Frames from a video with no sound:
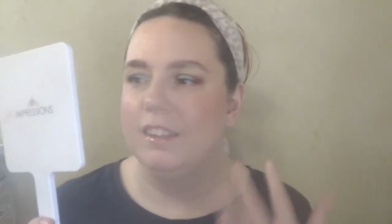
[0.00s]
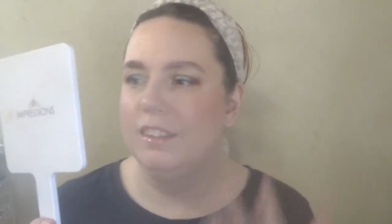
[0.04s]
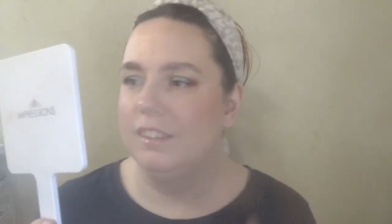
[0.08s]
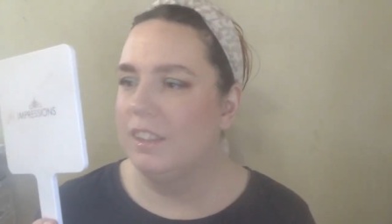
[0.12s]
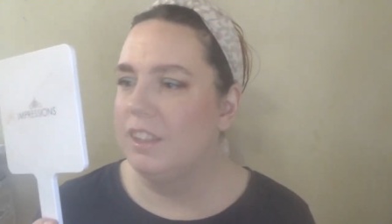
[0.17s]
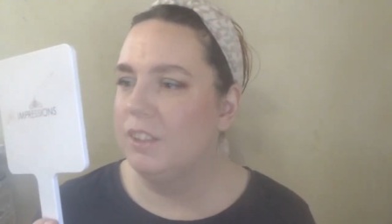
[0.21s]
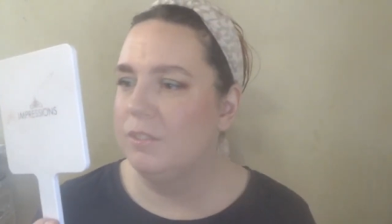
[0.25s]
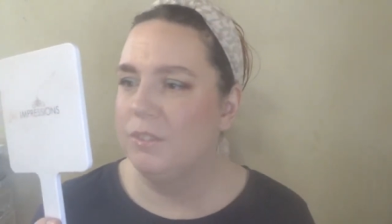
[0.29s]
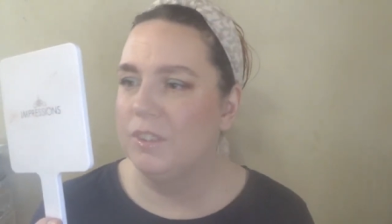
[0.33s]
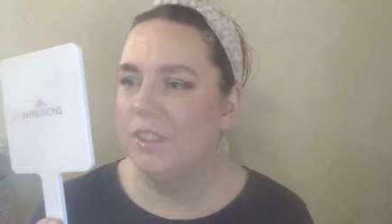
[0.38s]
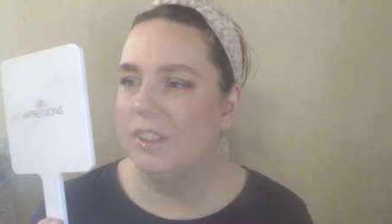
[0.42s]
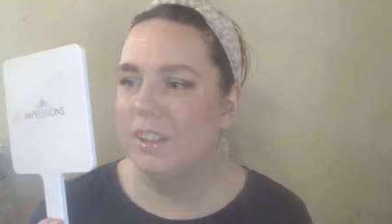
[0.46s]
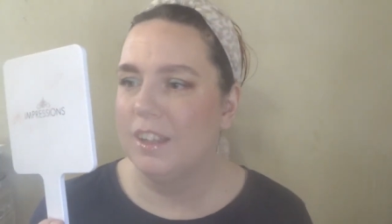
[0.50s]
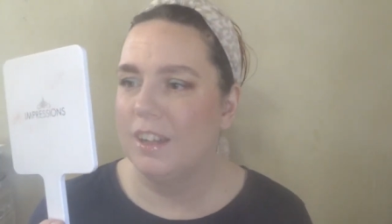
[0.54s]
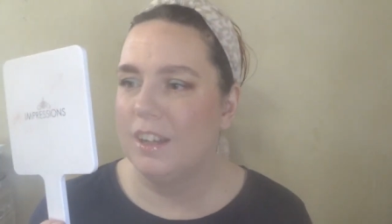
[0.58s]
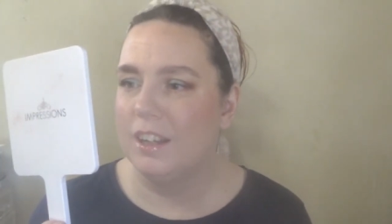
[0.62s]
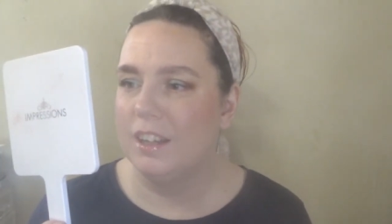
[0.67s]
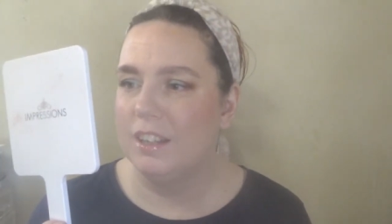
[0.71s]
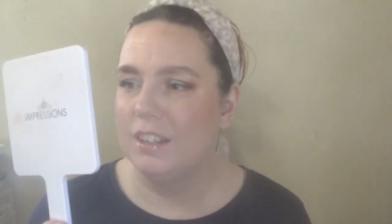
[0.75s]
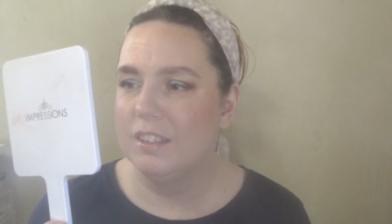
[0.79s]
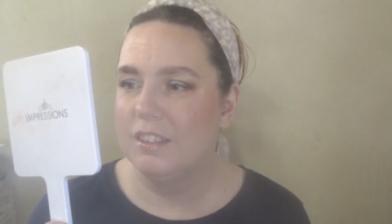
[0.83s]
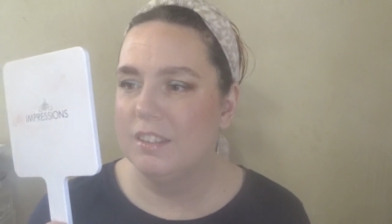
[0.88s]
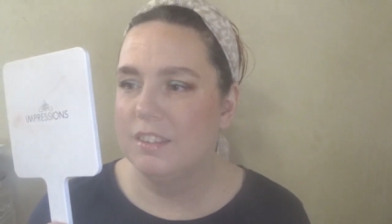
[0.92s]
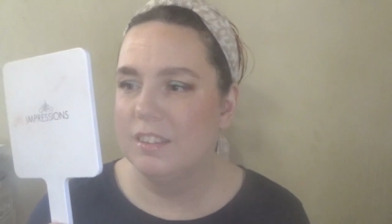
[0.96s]
love the
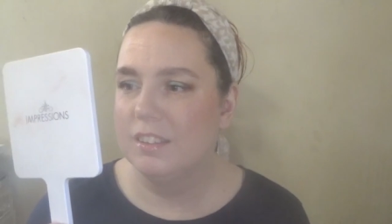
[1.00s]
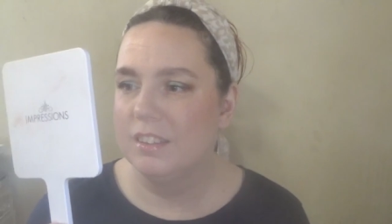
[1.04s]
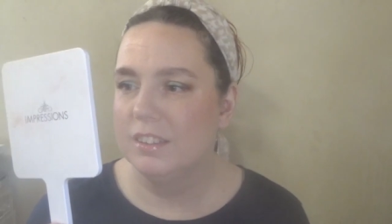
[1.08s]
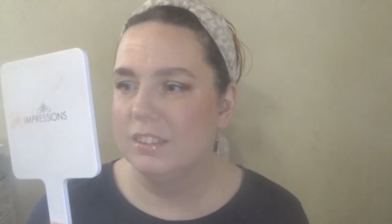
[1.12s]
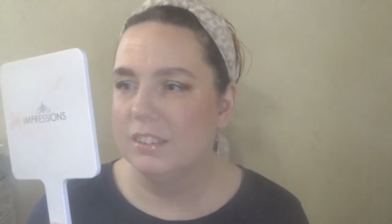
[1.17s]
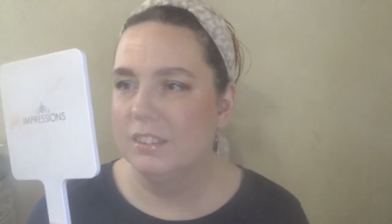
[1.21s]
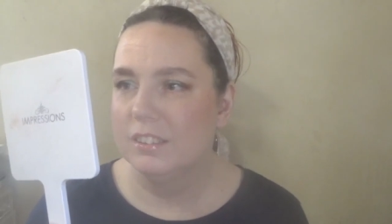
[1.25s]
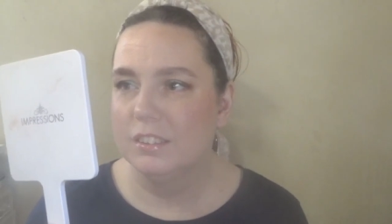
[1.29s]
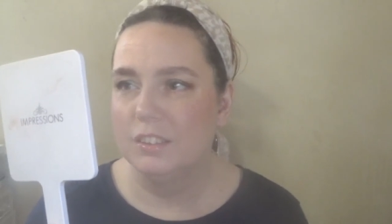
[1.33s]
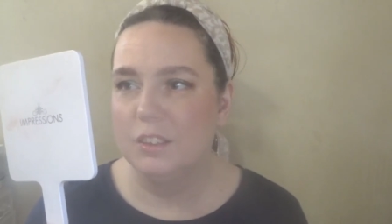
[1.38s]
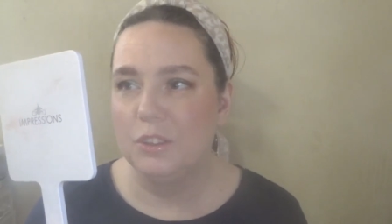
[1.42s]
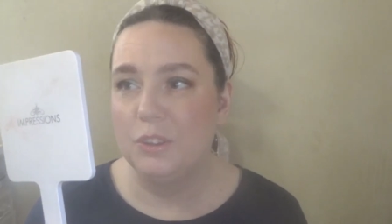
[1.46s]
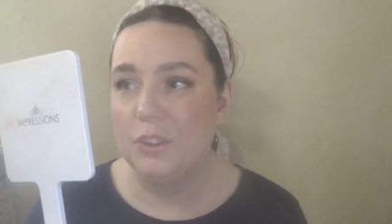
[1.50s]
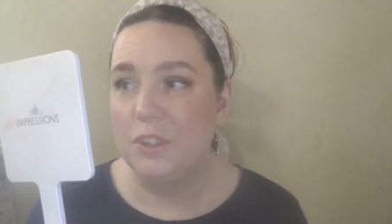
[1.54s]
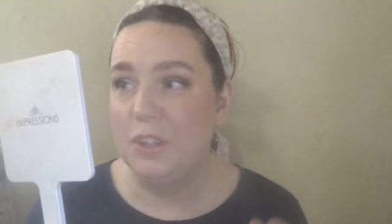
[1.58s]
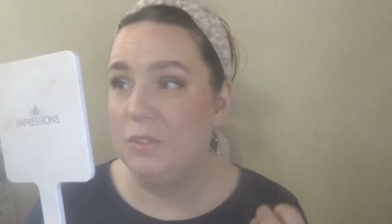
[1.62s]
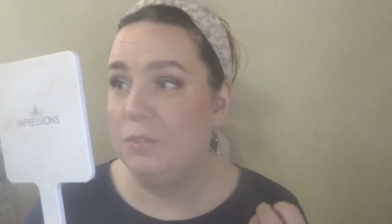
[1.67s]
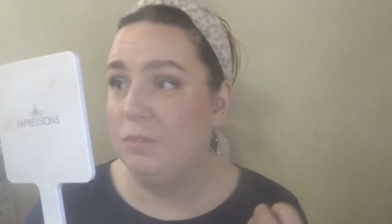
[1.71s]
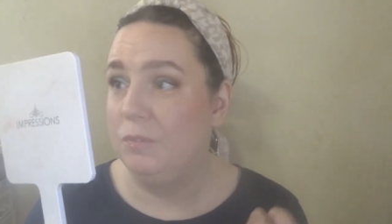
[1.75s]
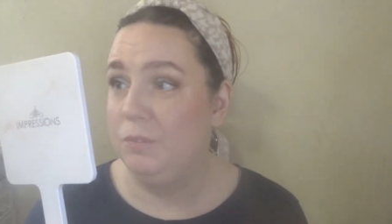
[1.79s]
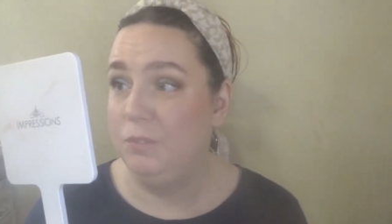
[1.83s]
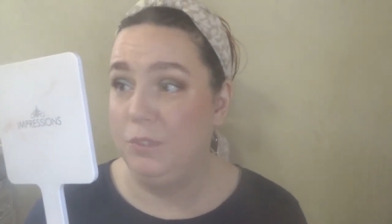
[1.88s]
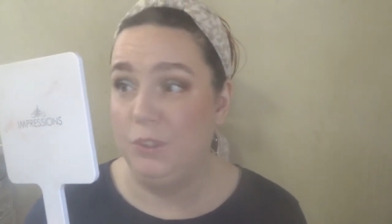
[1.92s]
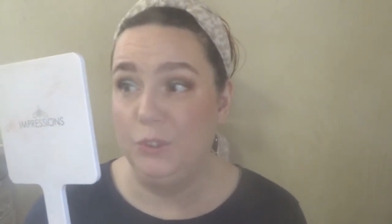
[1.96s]
gloss. It
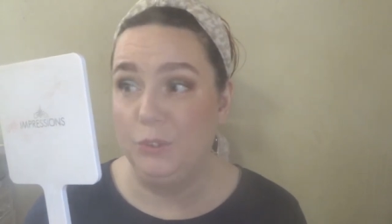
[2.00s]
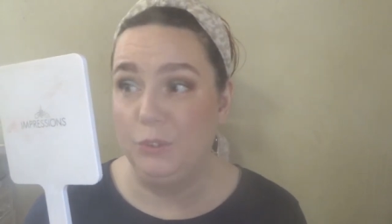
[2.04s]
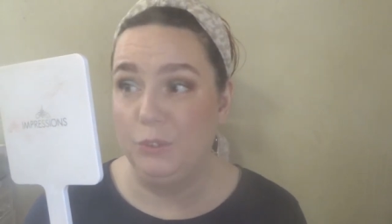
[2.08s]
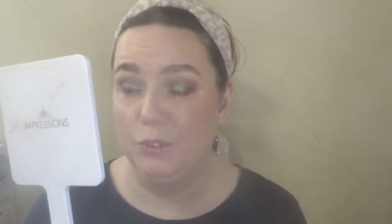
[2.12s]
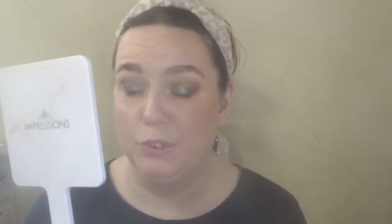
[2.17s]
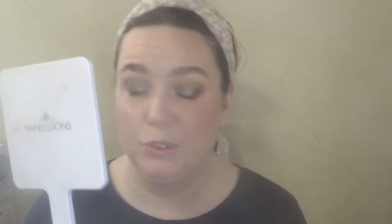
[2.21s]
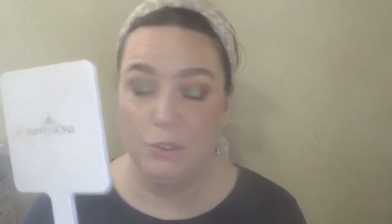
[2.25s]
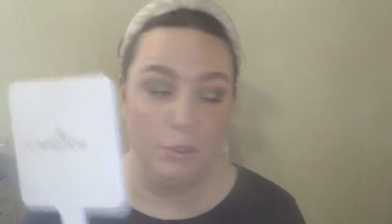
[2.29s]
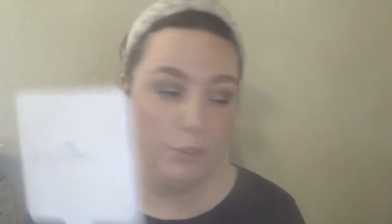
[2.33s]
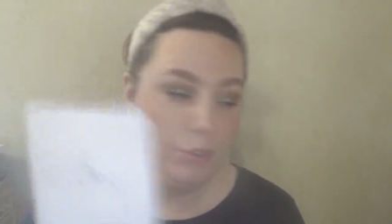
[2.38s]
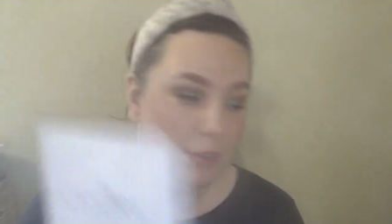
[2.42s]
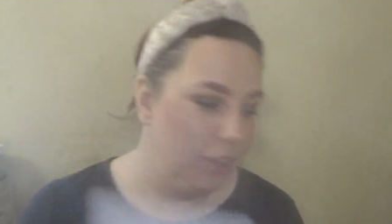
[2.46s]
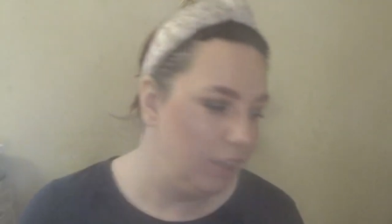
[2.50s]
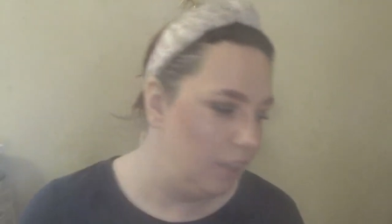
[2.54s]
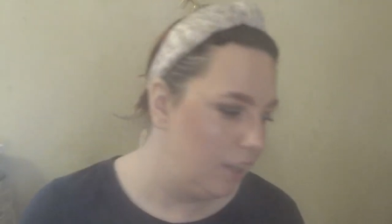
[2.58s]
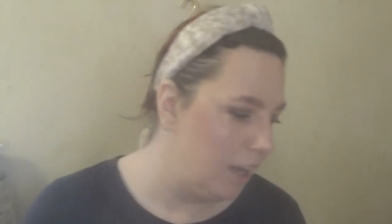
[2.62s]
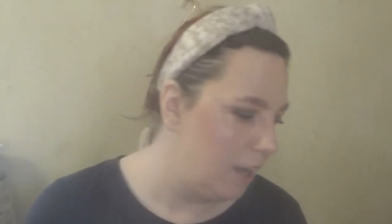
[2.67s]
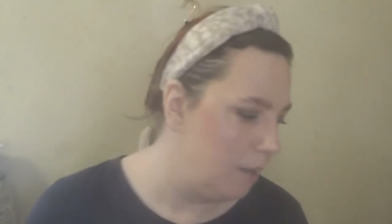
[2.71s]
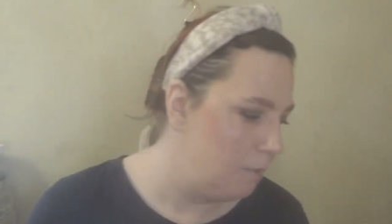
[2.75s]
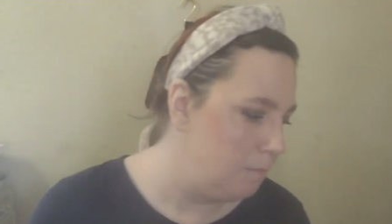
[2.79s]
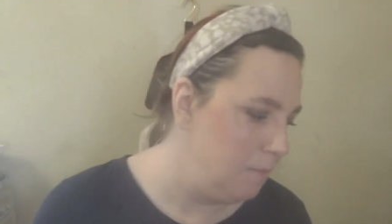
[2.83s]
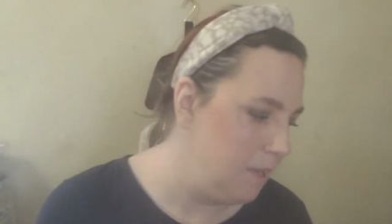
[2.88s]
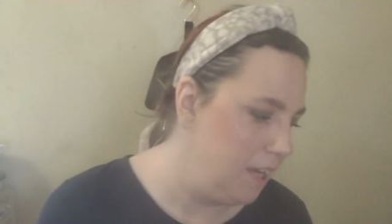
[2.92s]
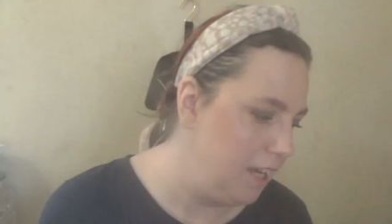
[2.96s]
feels good.
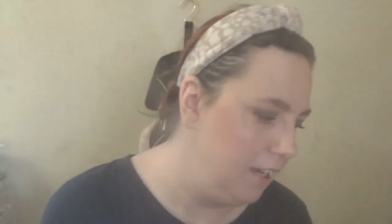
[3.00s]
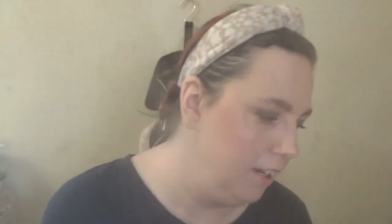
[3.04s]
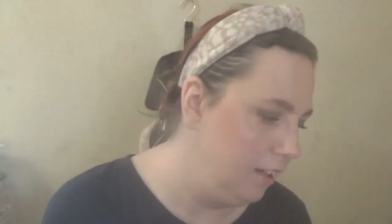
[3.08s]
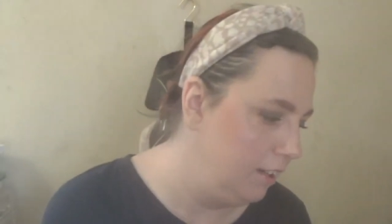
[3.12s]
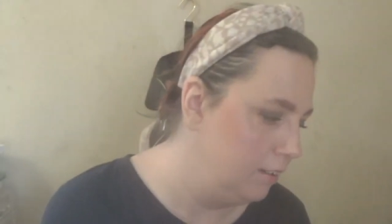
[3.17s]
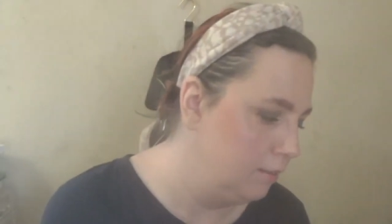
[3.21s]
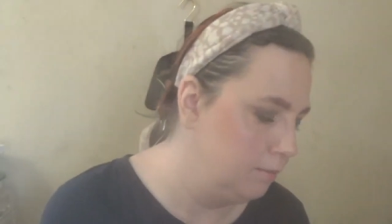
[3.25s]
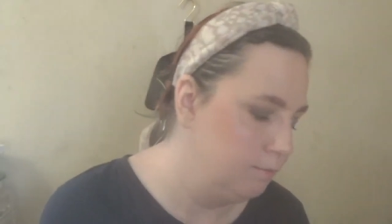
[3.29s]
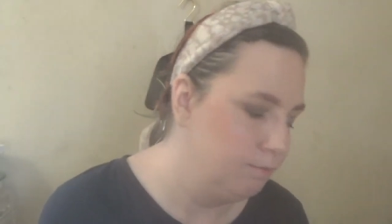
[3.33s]
I mean,